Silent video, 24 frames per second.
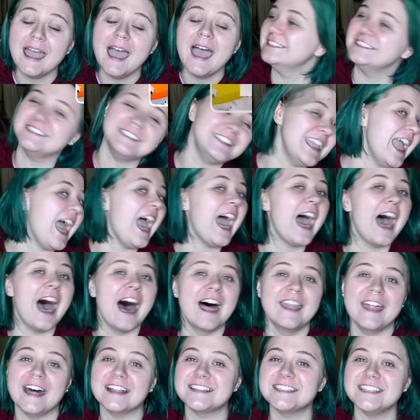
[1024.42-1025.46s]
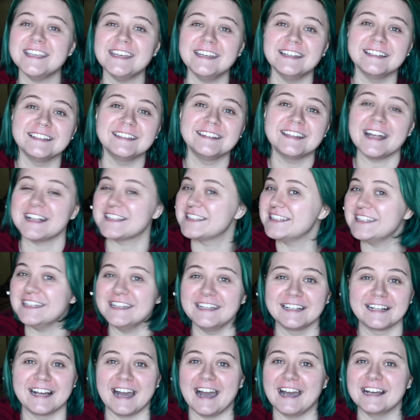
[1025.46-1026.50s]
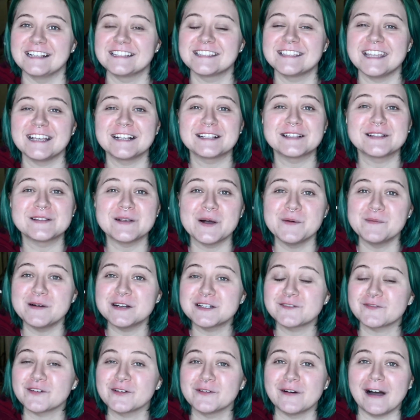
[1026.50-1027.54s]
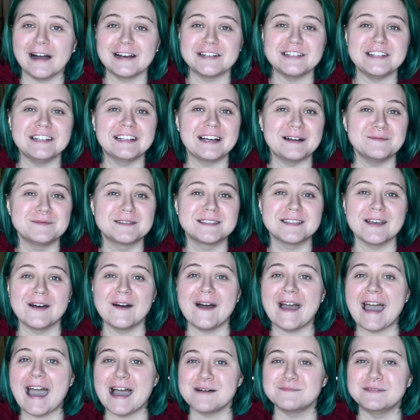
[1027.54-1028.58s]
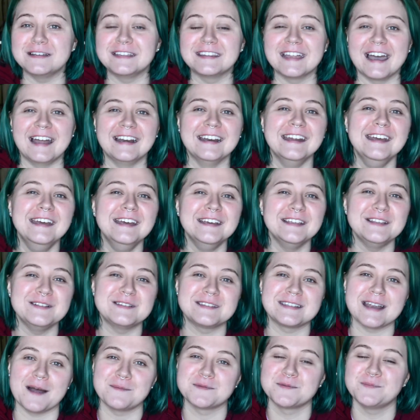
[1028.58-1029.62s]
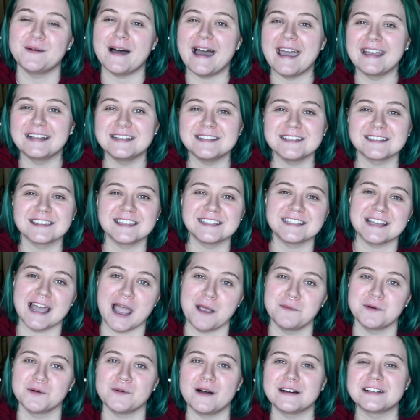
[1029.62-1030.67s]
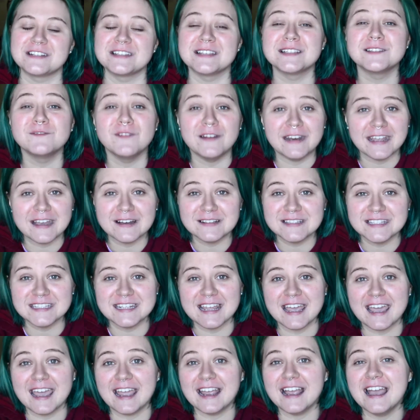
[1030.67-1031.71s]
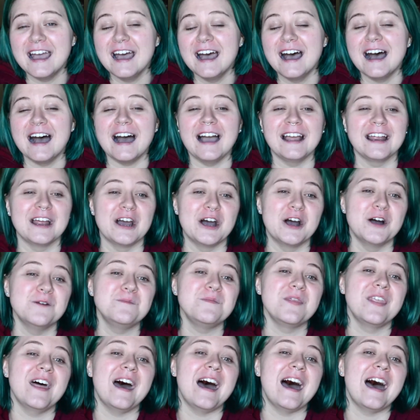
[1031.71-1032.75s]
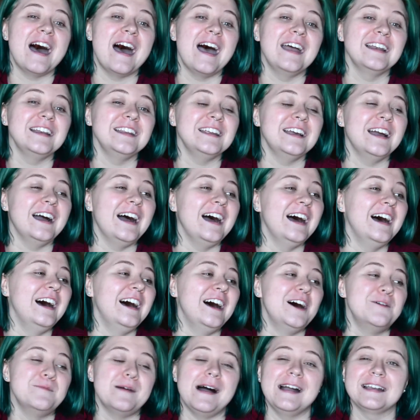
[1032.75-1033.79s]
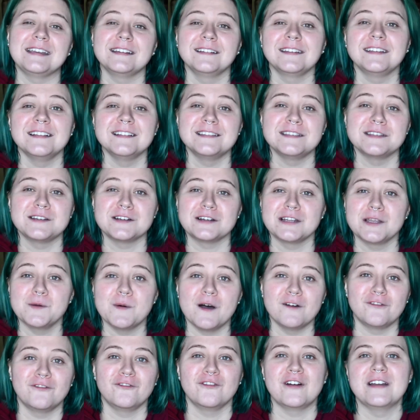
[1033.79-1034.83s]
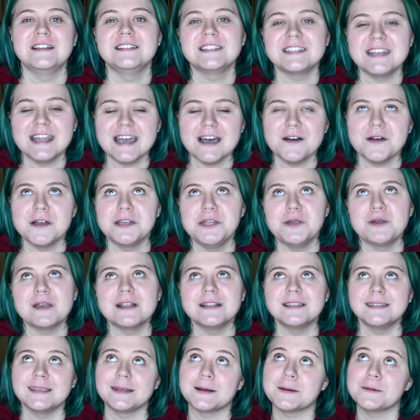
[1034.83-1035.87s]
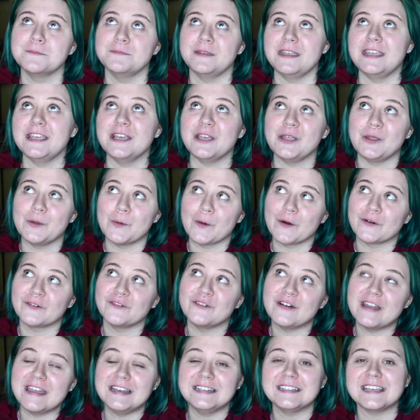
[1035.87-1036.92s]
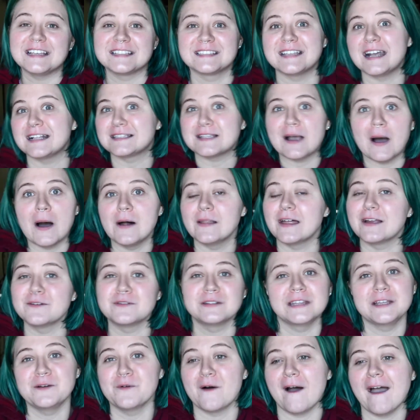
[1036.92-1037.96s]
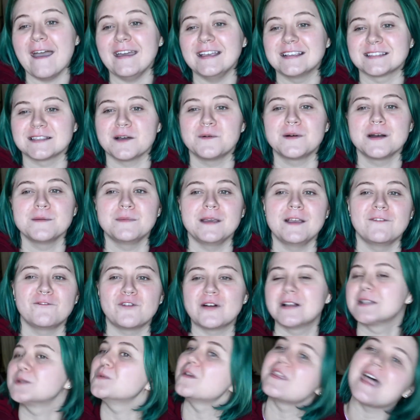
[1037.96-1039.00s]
And yeah, that's it, guys. Thanks so much for watching. I'm so happy that you stopped by and took the time to watch this video today. I hope that I can consider you a friend now, and you consider me your friend, because that's all I really want, is I want to be friends with